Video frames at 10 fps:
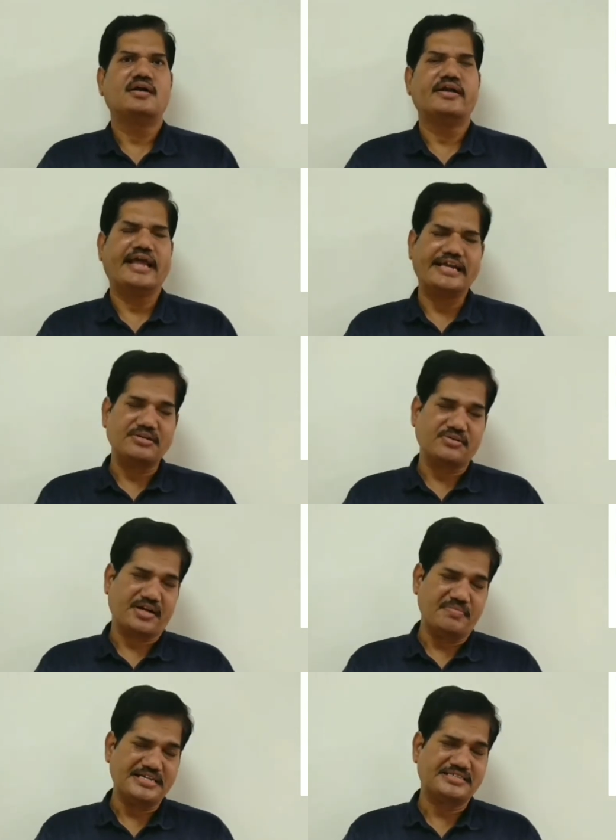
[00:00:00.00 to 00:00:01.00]
Negative
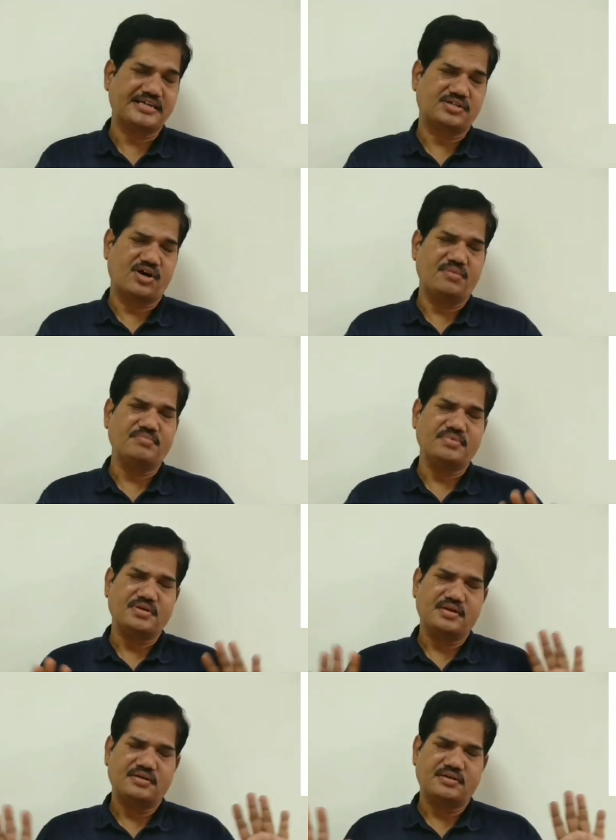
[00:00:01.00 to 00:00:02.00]
comments, the
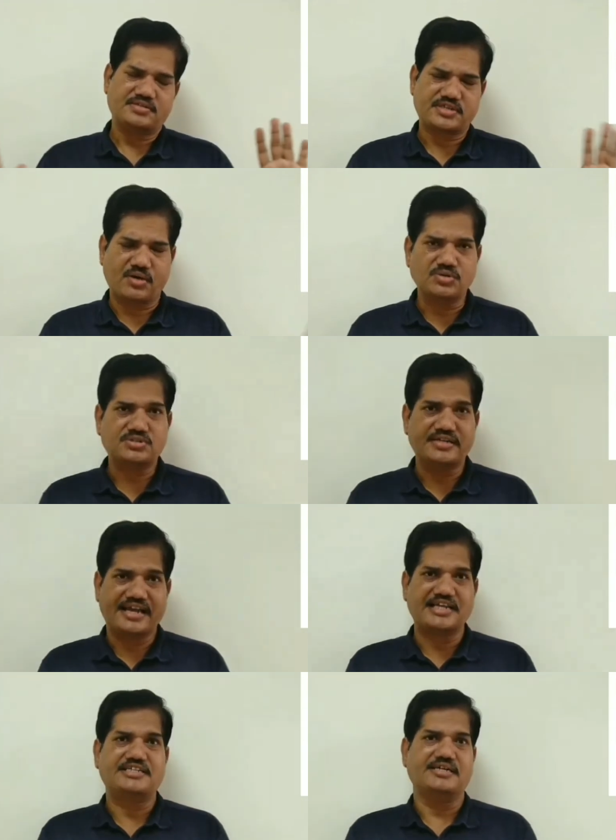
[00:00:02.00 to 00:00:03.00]
term sounds
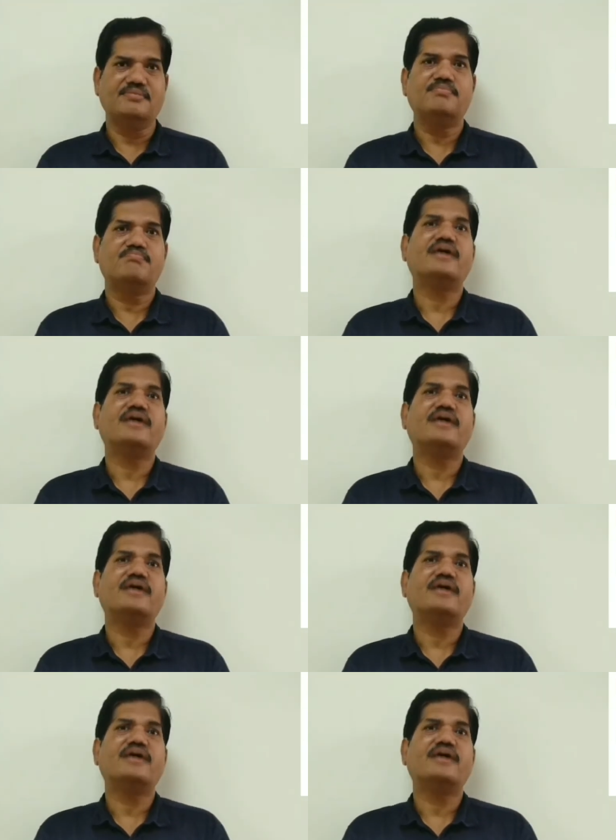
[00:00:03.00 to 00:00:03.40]
negative,